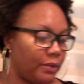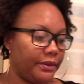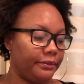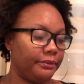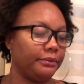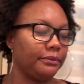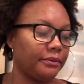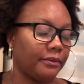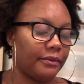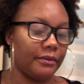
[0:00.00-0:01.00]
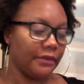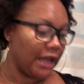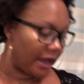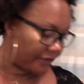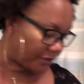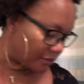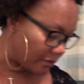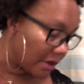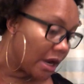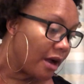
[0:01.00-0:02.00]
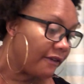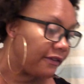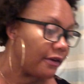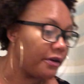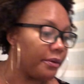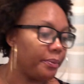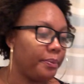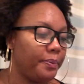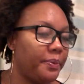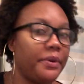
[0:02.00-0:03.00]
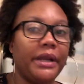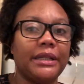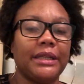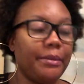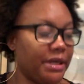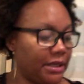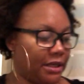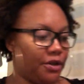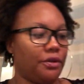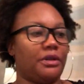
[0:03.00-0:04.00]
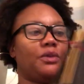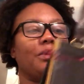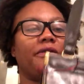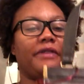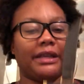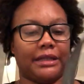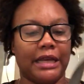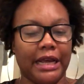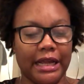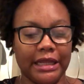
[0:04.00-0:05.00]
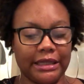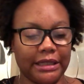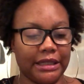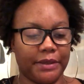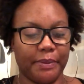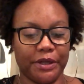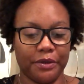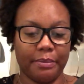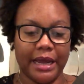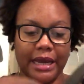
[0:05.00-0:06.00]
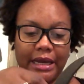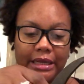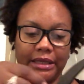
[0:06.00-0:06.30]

one. I have two floral prints. Let me just show you this one first. This is a special bag.